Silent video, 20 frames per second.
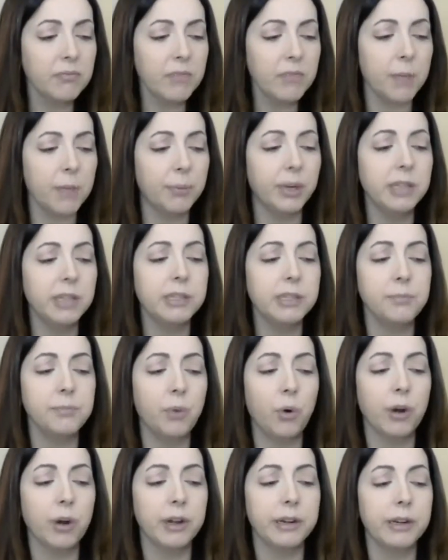But it's
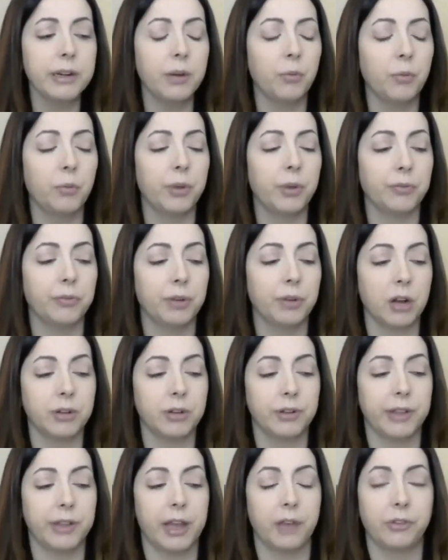important with regard
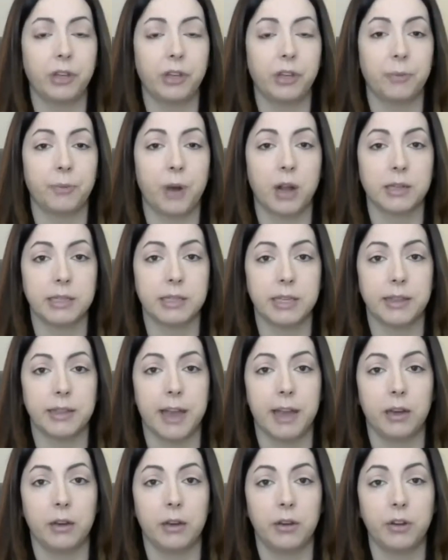to the healthcare proxy
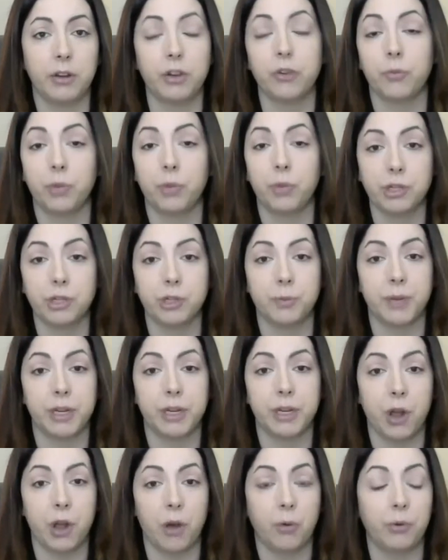that your wishes be
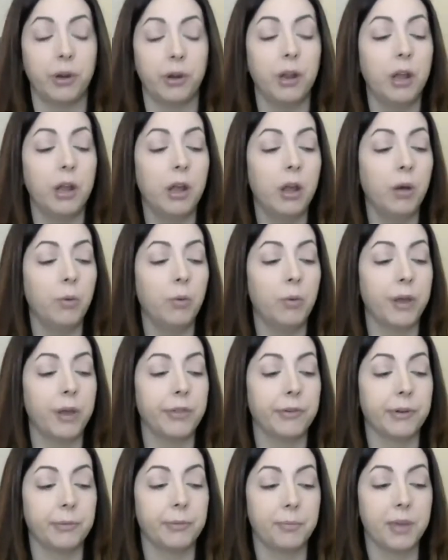known,
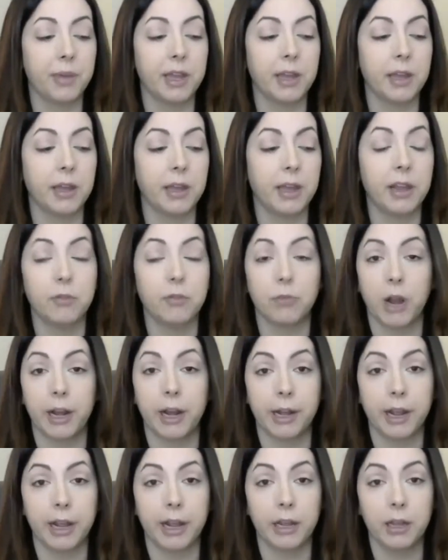whether it be in
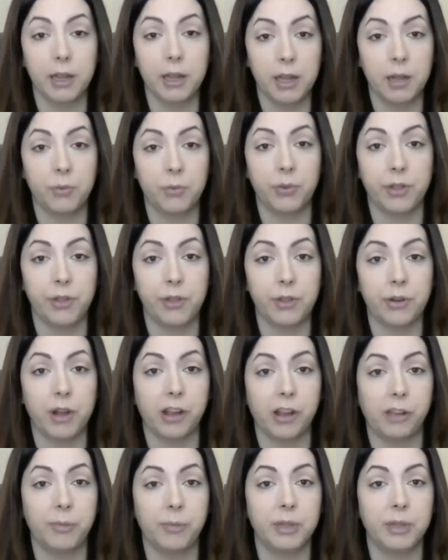writing within the document